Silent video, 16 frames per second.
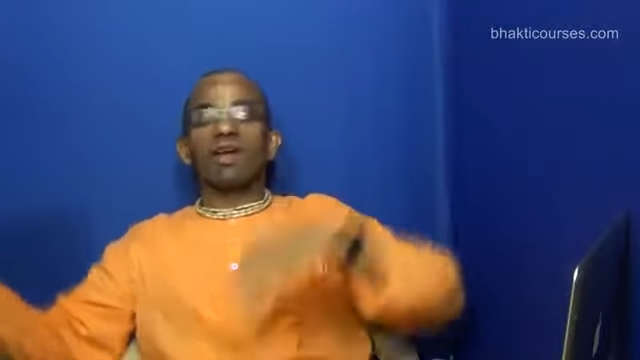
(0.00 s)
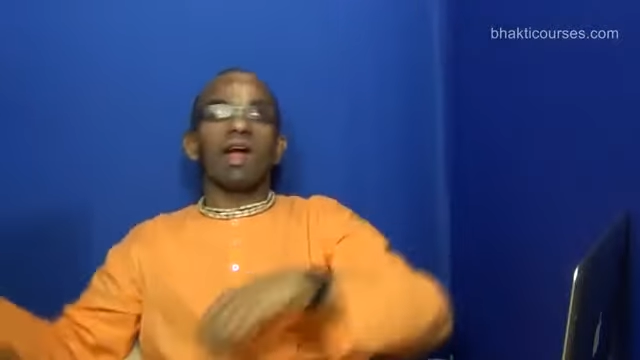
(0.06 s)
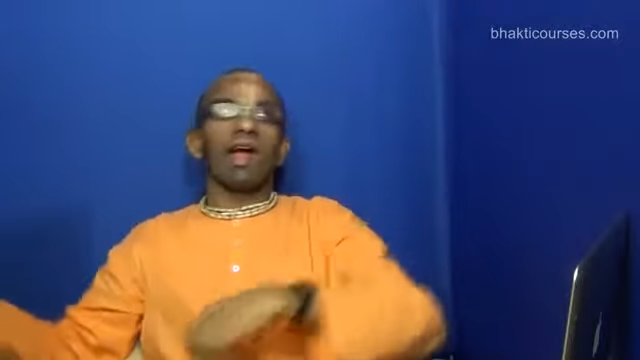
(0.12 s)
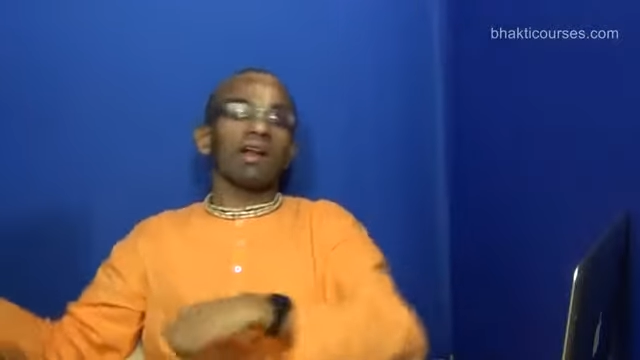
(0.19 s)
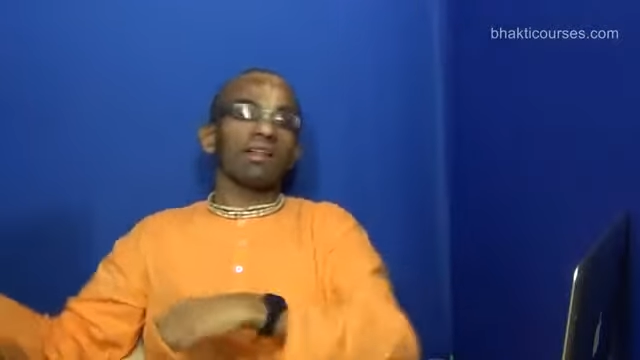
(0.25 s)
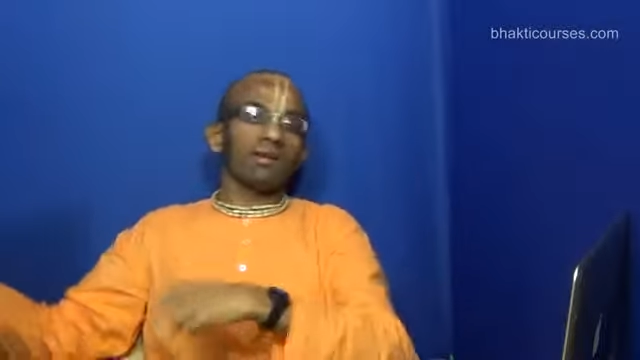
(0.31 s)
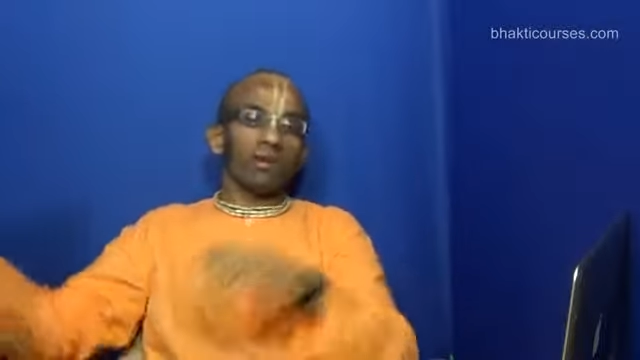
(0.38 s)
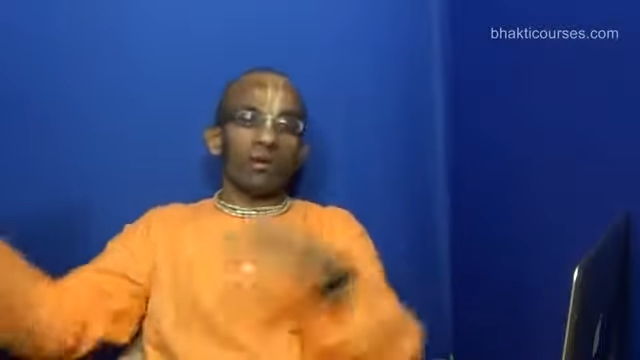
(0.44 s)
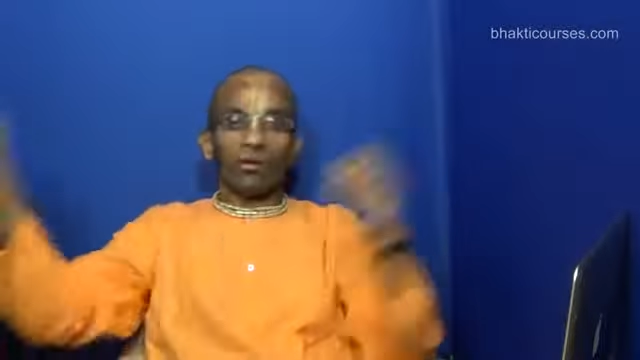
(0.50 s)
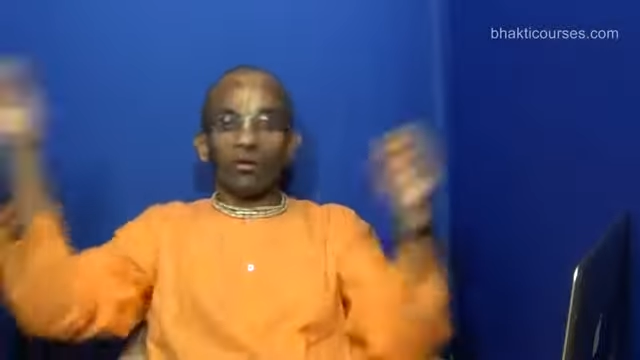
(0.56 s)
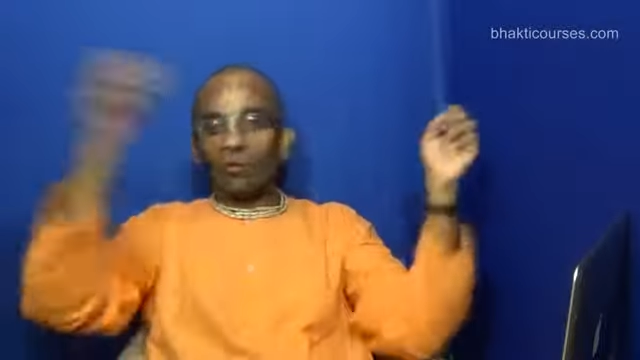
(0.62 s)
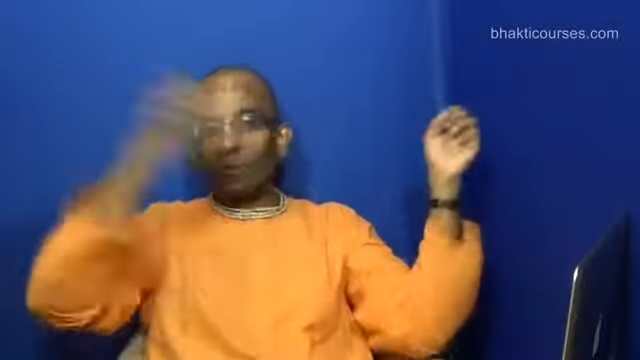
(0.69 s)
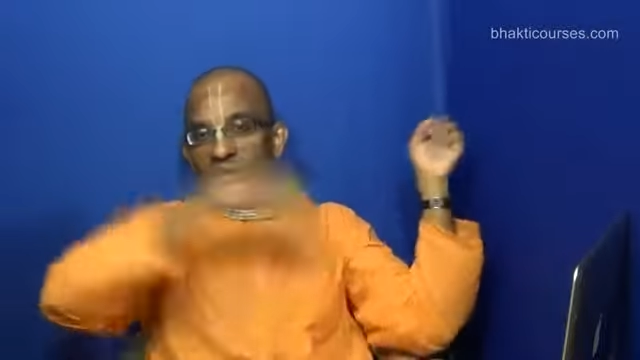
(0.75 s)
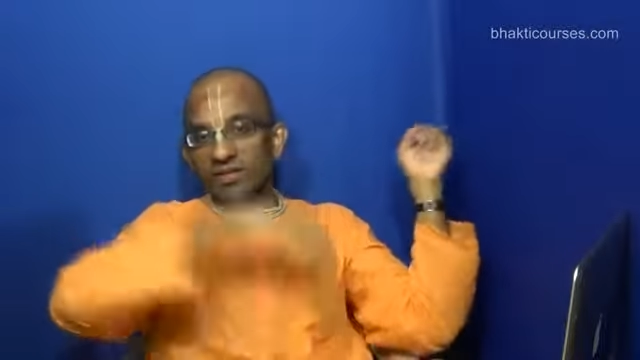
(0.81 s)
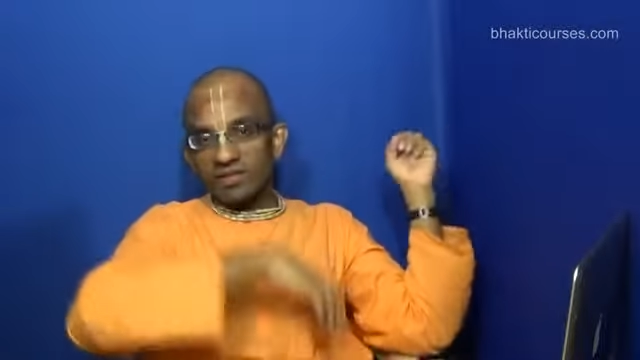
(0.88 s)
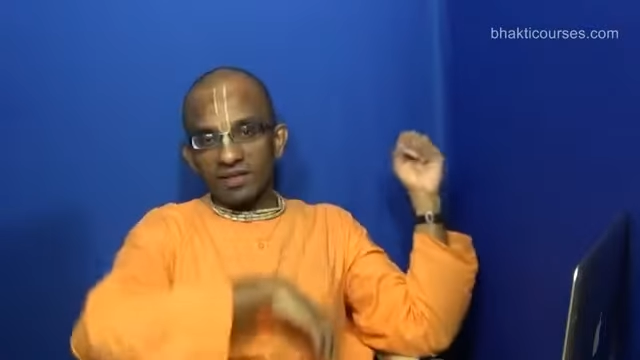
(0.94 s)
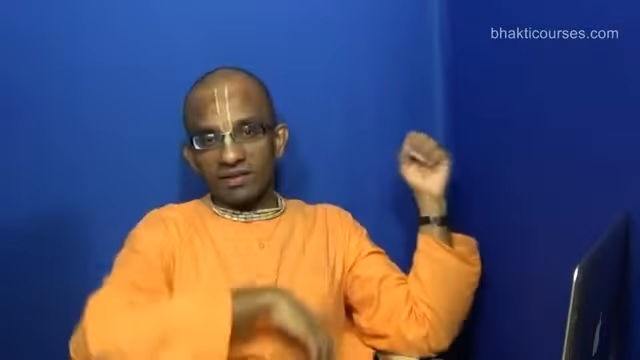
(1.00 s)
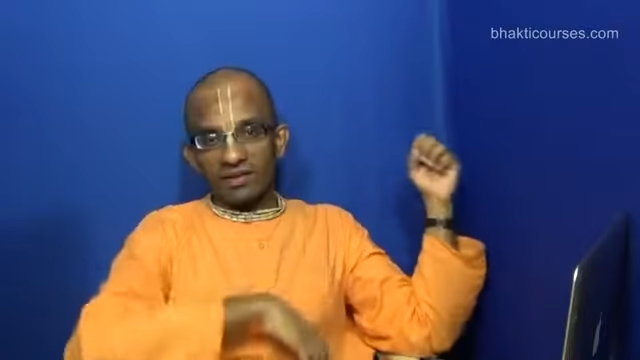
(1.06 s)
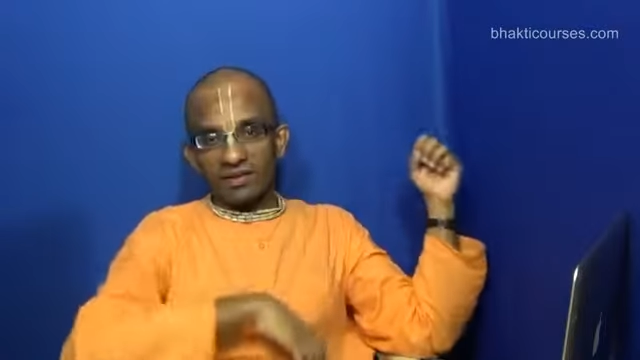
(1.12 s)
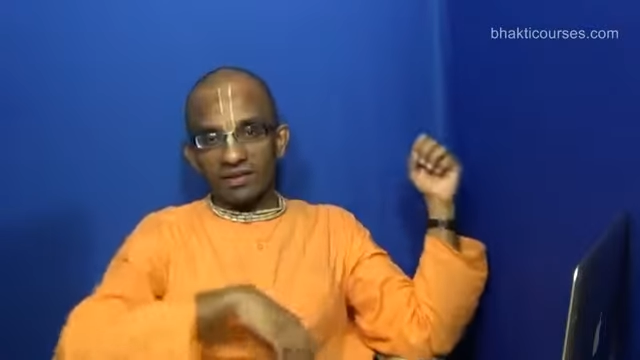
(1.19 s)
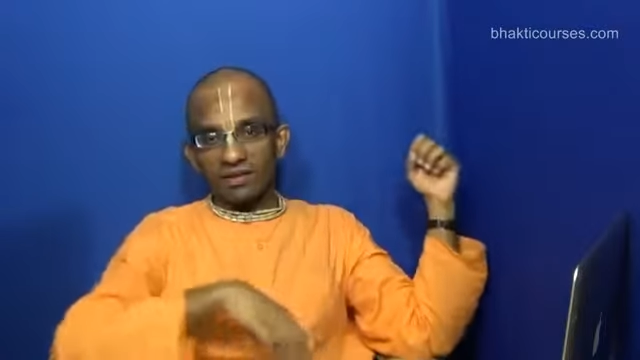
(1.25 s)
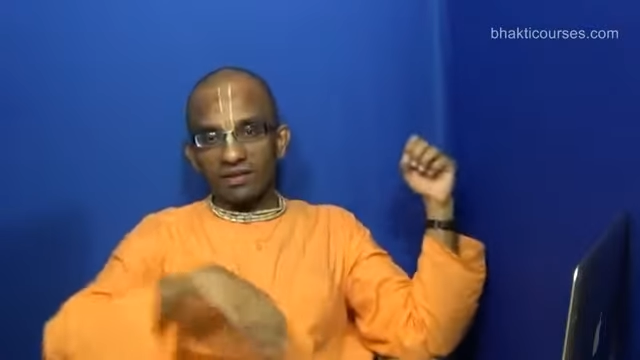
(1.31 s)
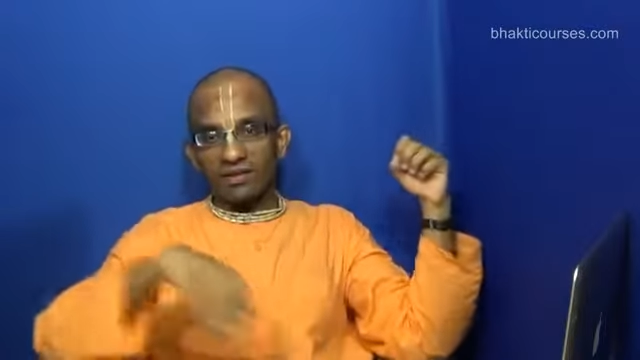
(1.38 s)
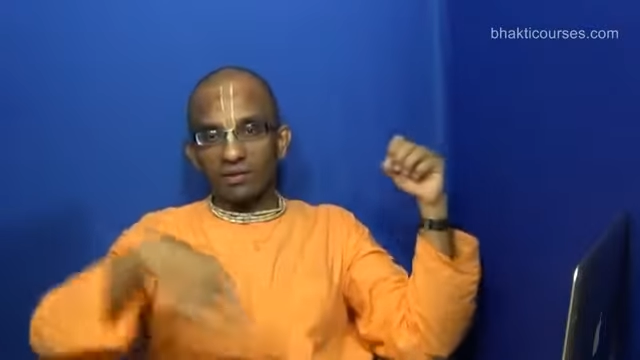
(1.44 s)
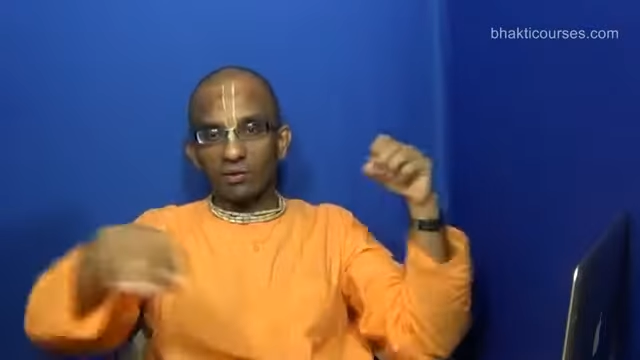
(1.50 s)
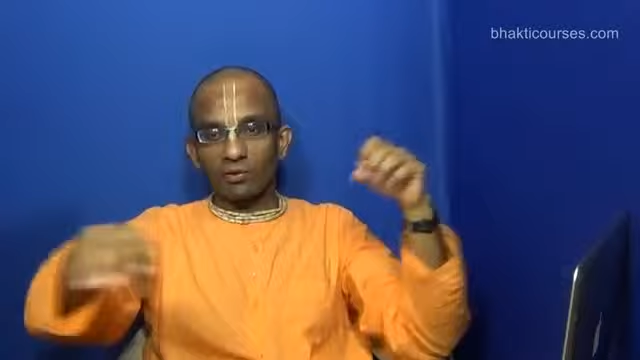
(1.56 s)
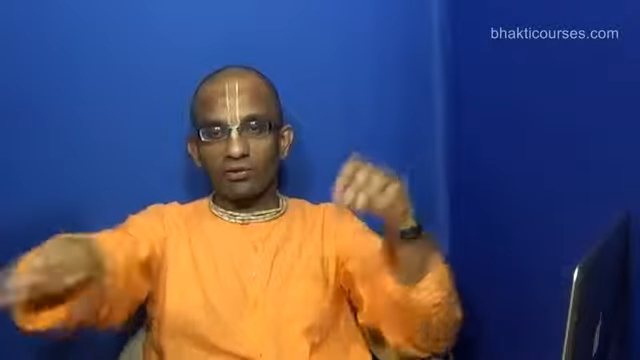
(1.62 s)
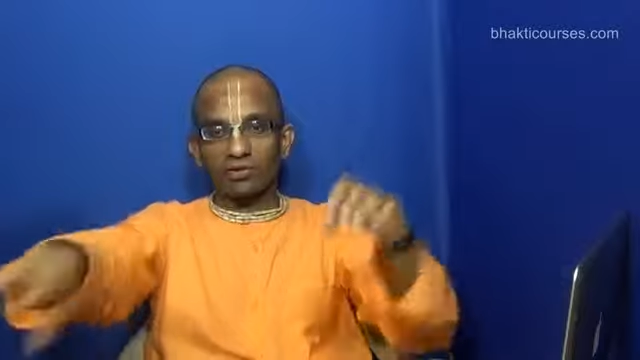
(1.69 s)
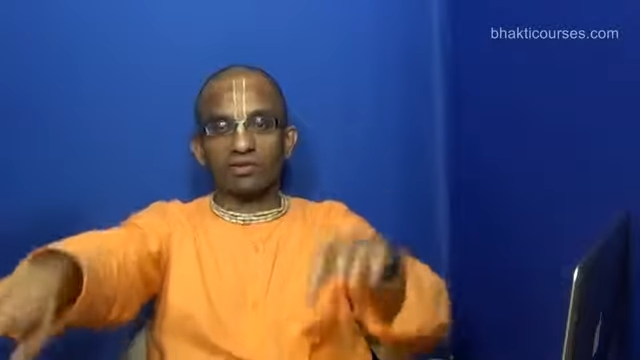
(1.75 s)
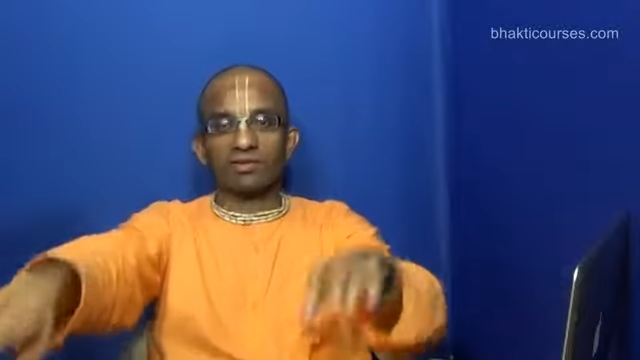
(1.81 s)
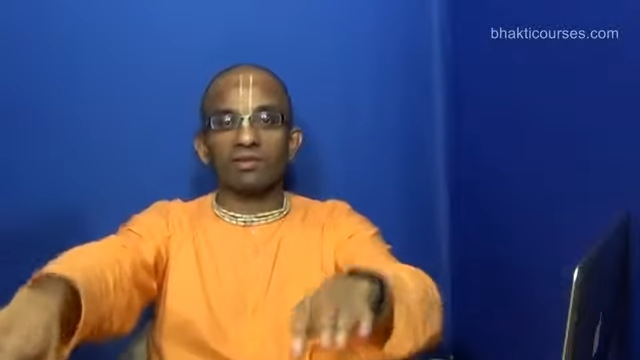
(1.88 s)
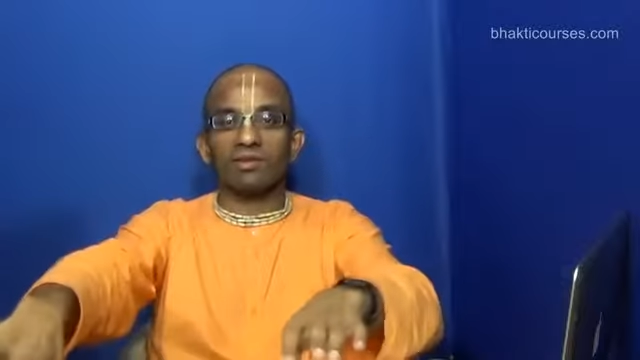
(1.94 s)
and the door opens, and the
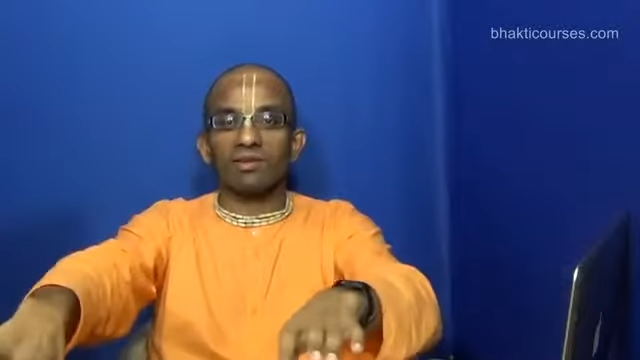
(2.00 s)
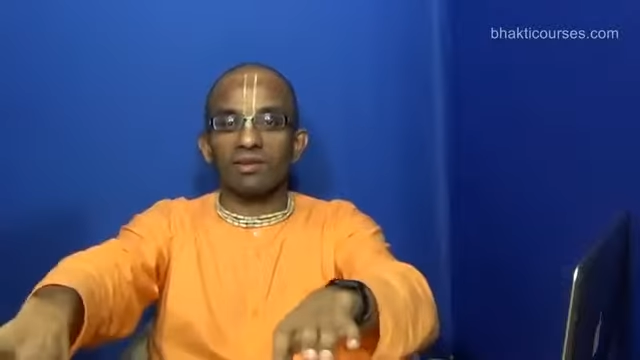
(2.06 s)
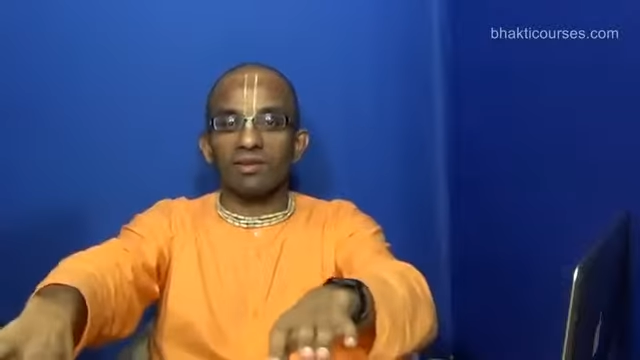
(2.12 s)
hero's,